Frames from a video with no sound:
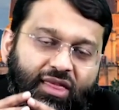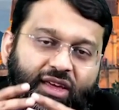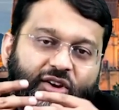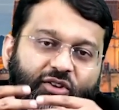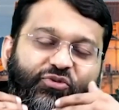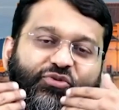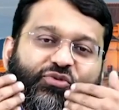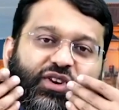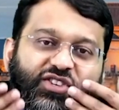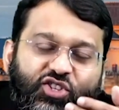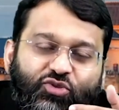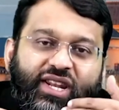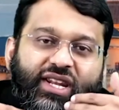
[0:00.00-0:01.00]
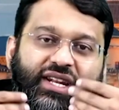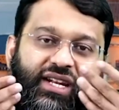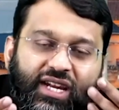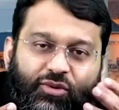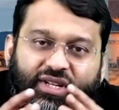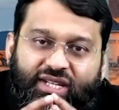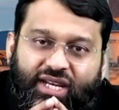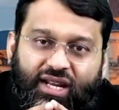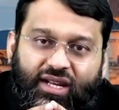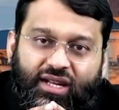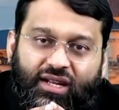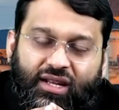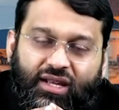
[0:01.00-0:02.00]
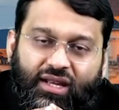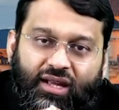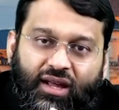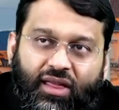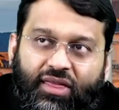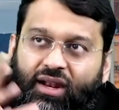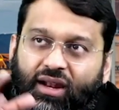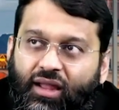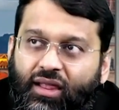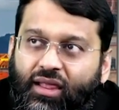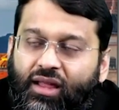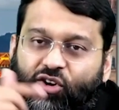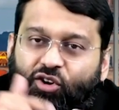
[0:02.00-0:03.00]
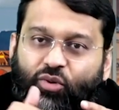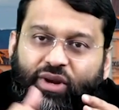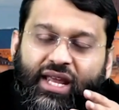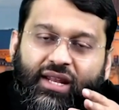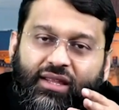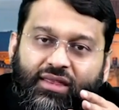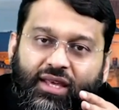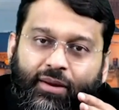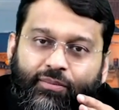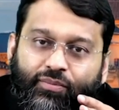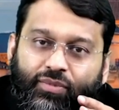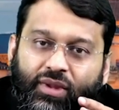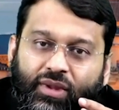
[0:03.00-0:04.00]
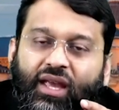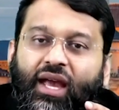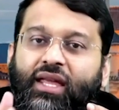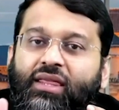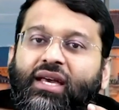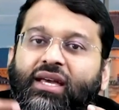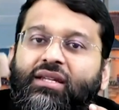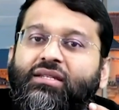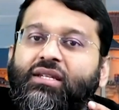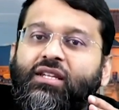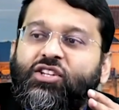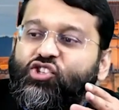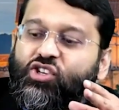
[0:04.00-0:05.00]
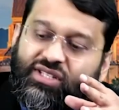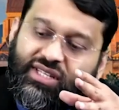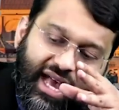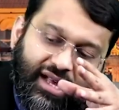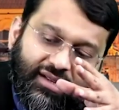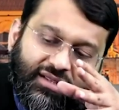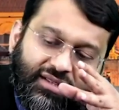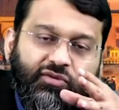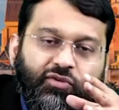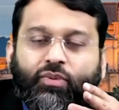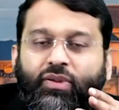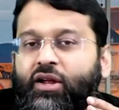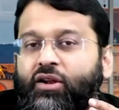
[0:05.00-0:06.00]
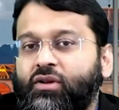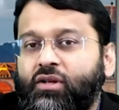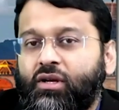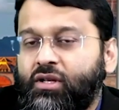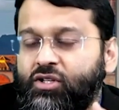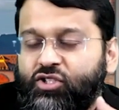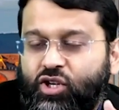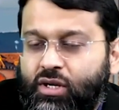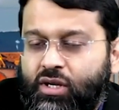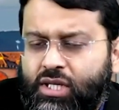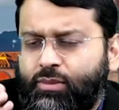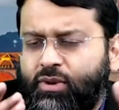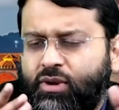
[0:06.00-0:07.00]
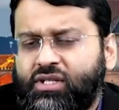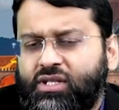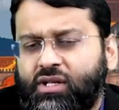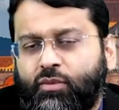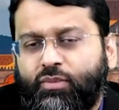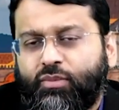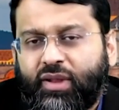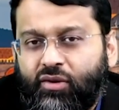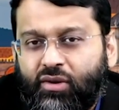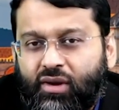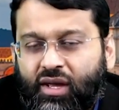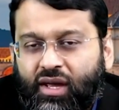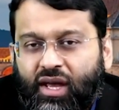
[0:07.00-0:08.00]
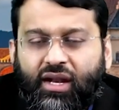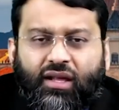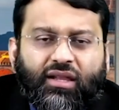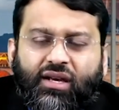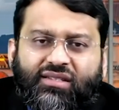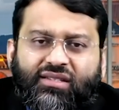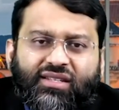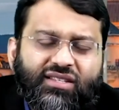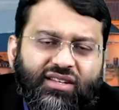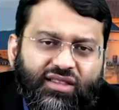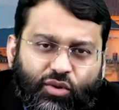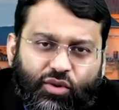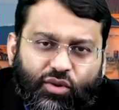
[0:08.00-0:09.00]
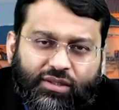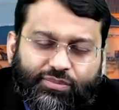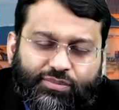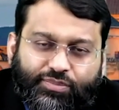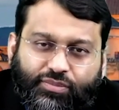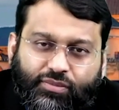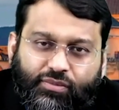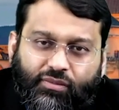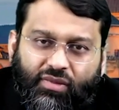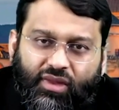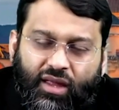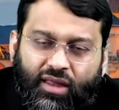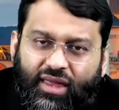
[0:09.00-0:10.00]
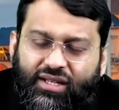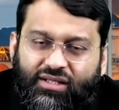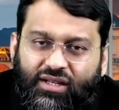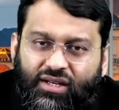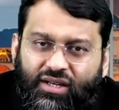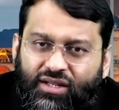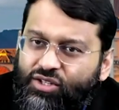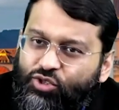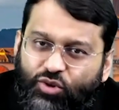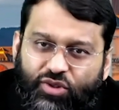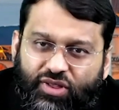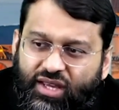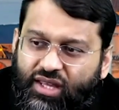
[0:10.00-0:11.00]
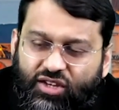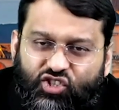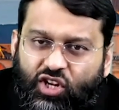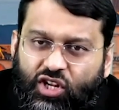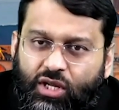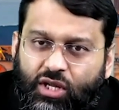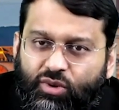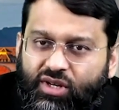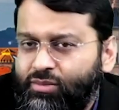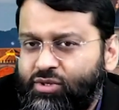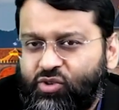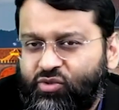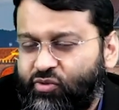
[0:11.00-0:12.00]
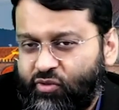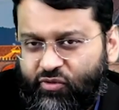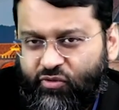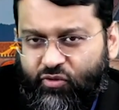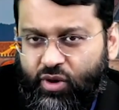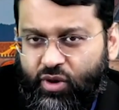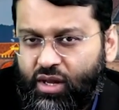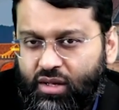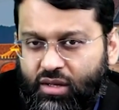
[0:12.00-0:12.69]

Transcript: they're frustrated and irritated that Allah created them and then didn't just hand silver platter uh, Jannah to them on a silver platter. And Allah says in the Quran that did you think that Jannah would come to you for free?